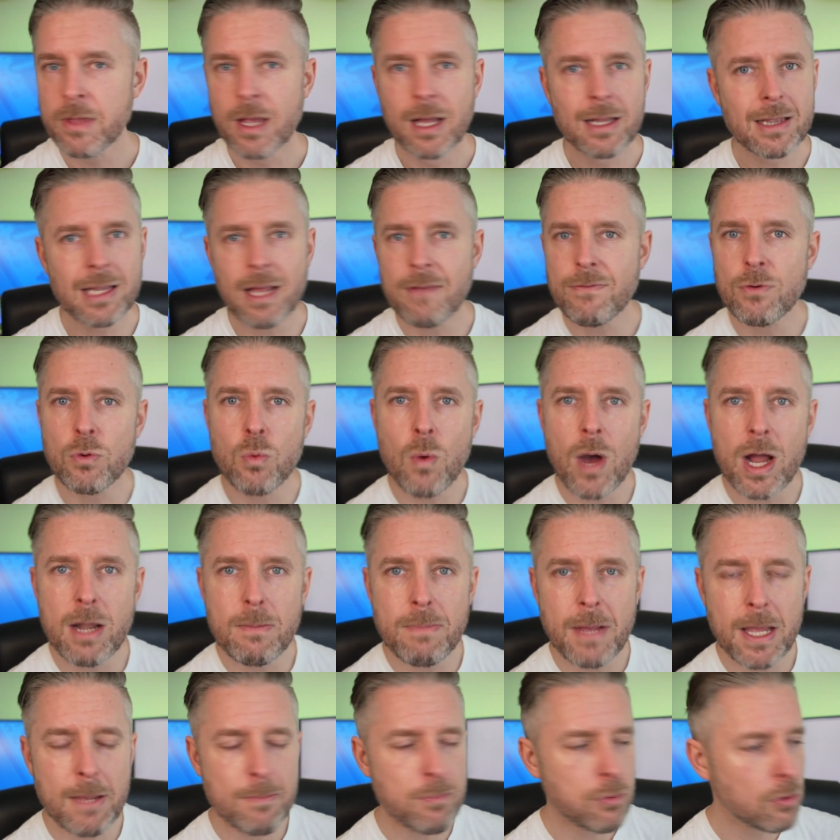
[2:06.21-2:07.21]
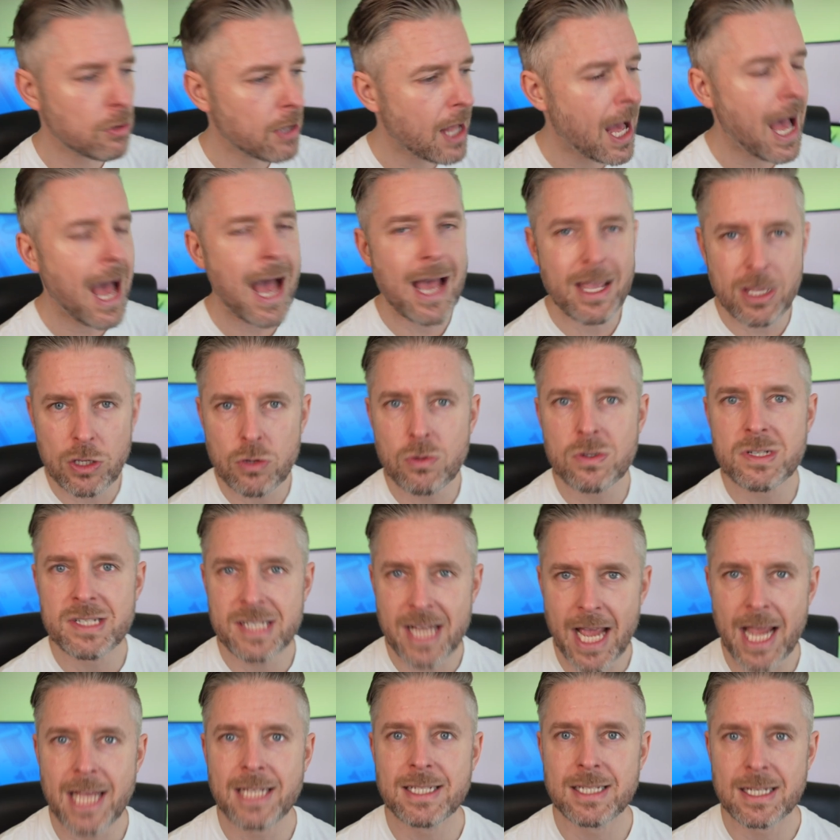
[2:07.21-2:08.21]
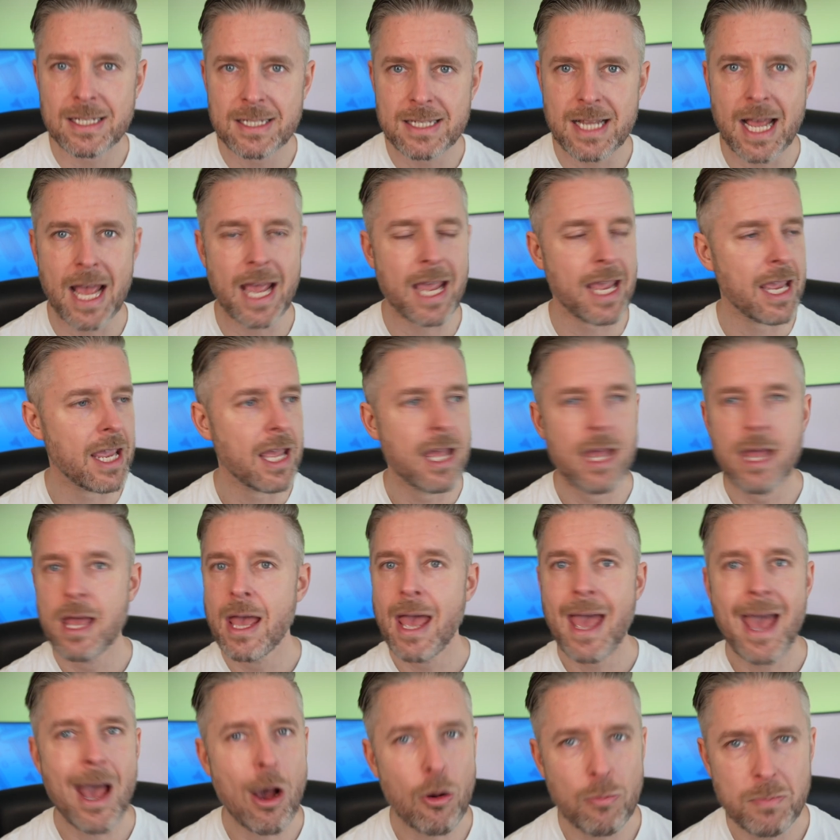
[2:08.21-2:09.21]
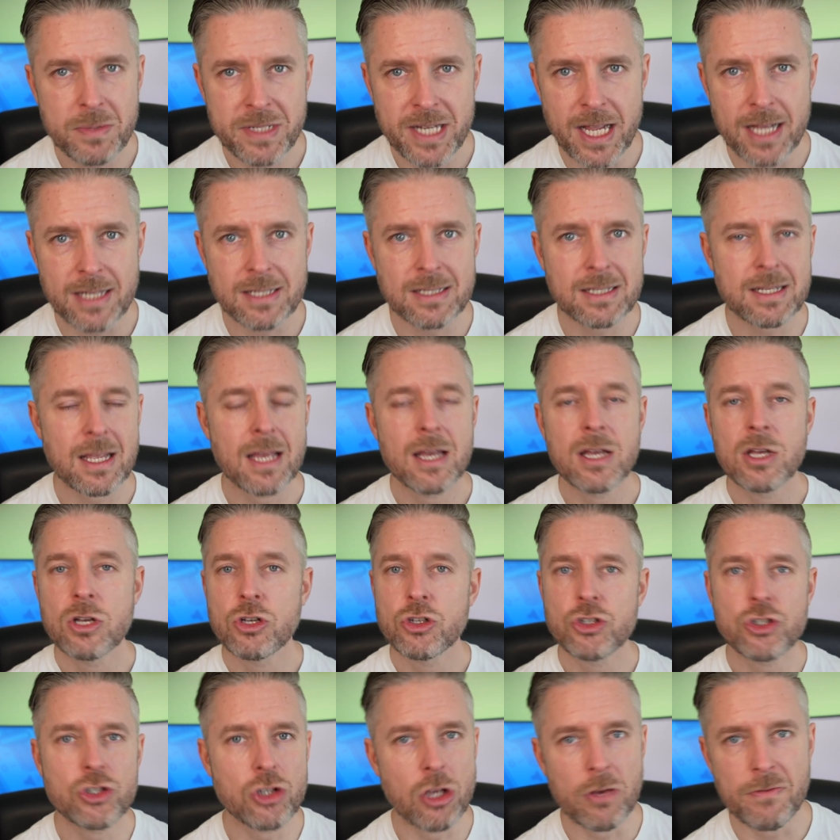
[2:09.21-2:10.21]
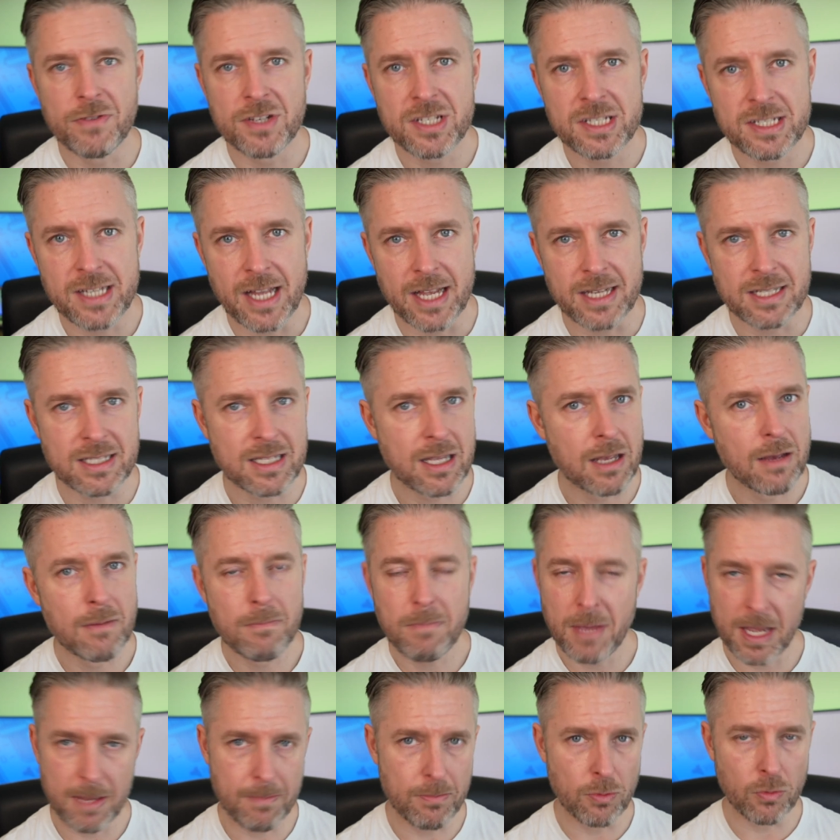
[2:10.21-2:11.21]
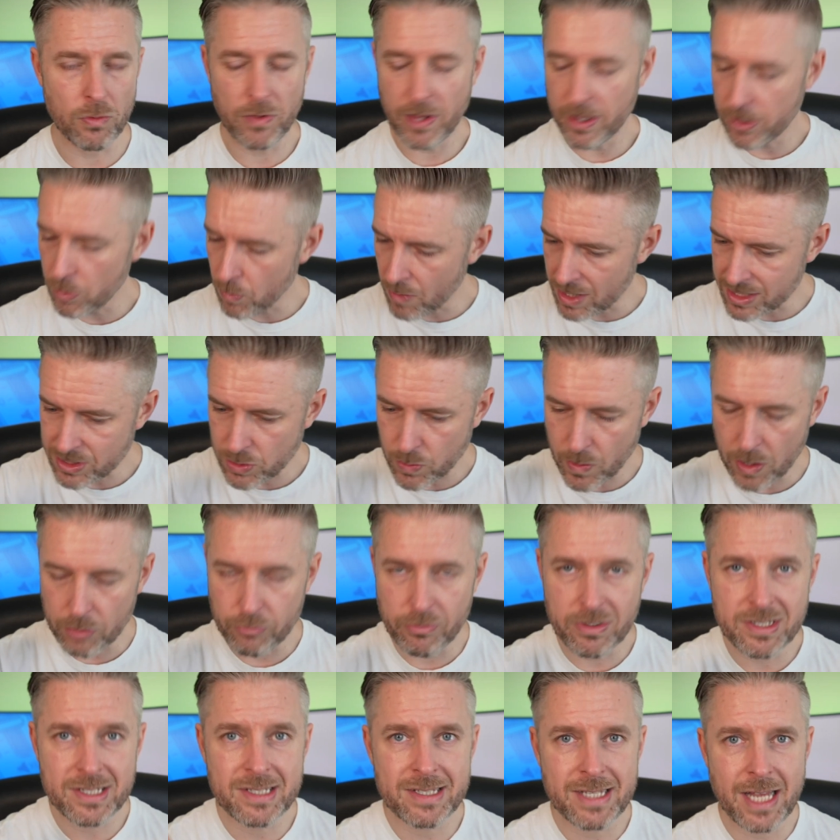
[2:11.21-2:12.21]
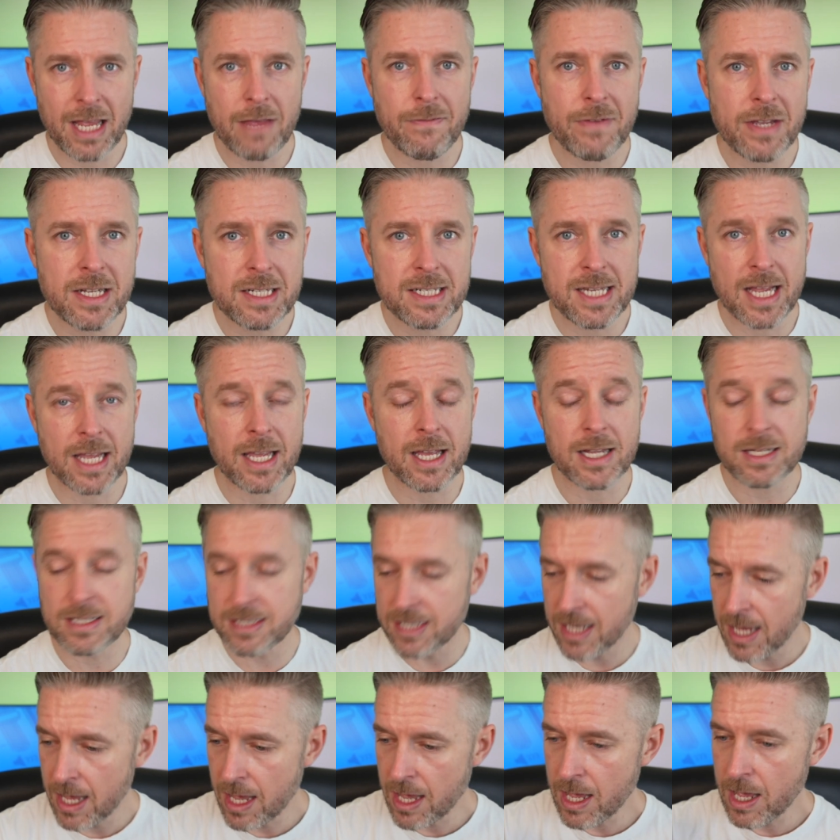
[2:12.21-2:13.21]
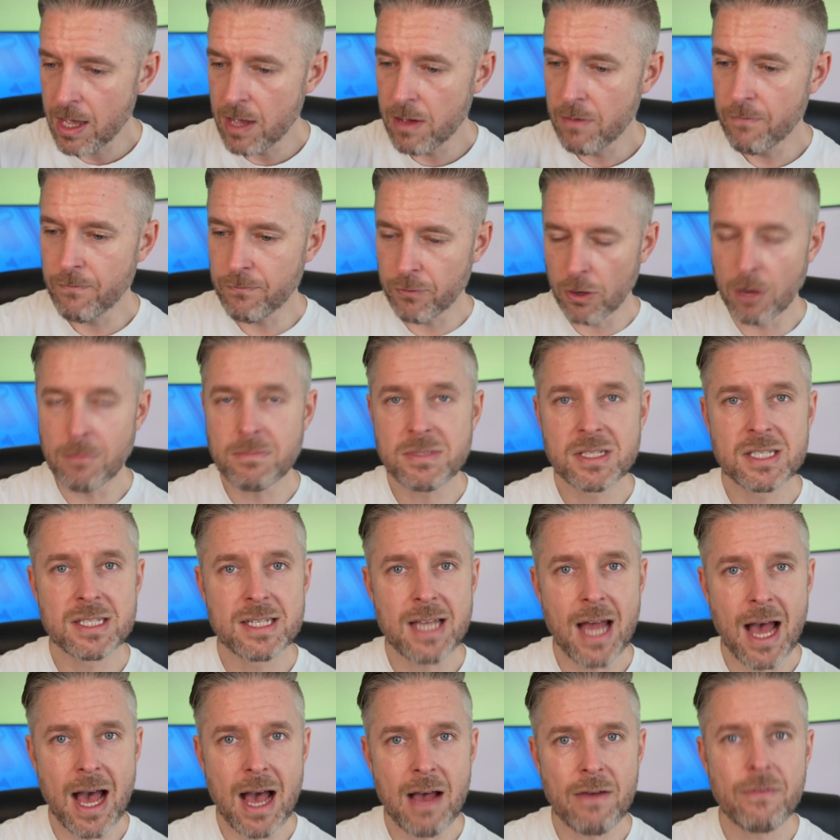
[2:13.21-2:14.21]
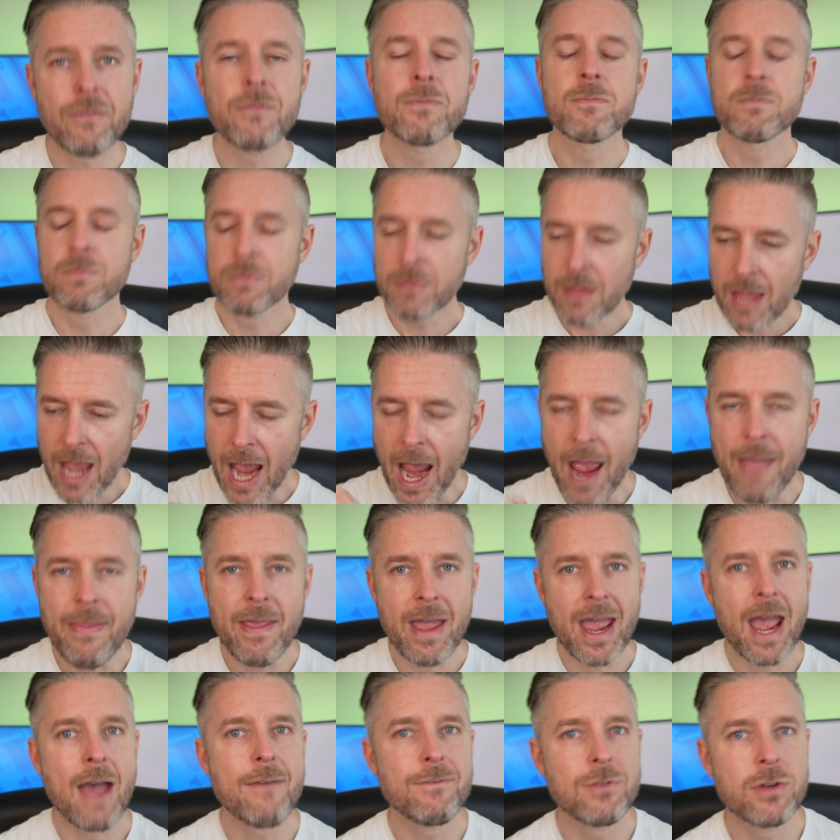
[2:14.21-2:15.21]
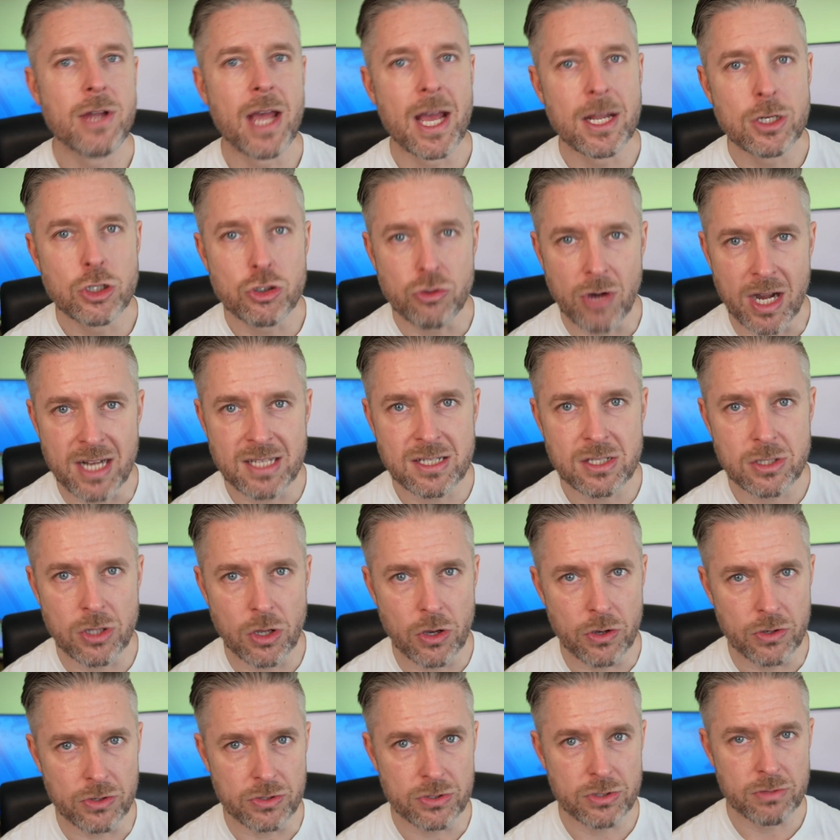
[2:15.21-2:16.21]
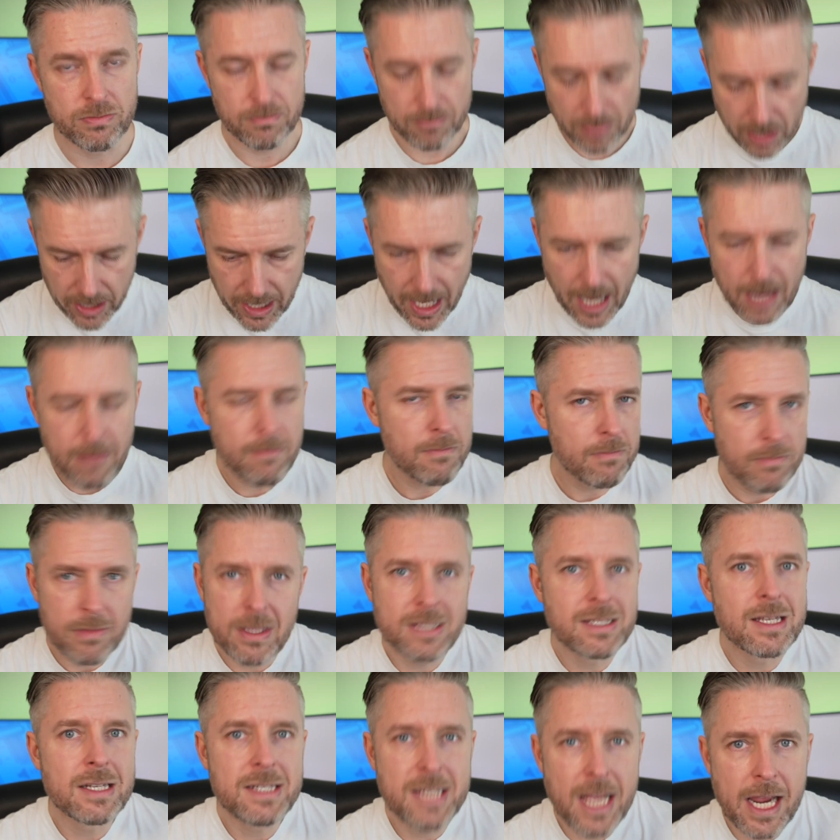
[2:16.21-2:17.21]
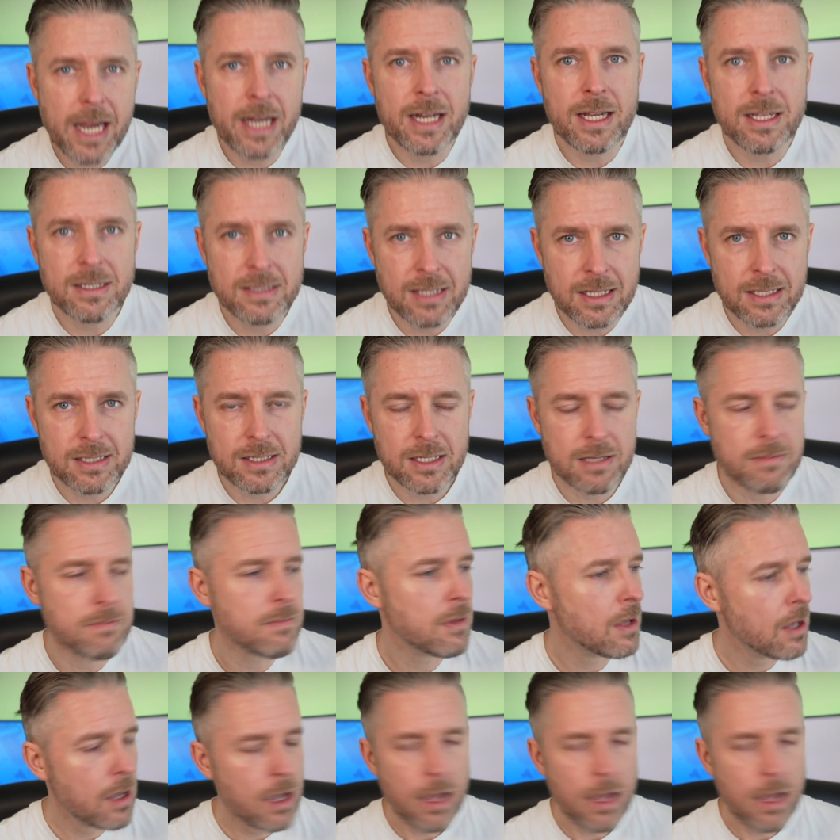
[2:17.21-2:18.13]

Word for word: Level one people are your day-to-day help desk, service desk people. They're the ones who are receiving tickets from staff and they have to address those, okay? There's a ticketing system.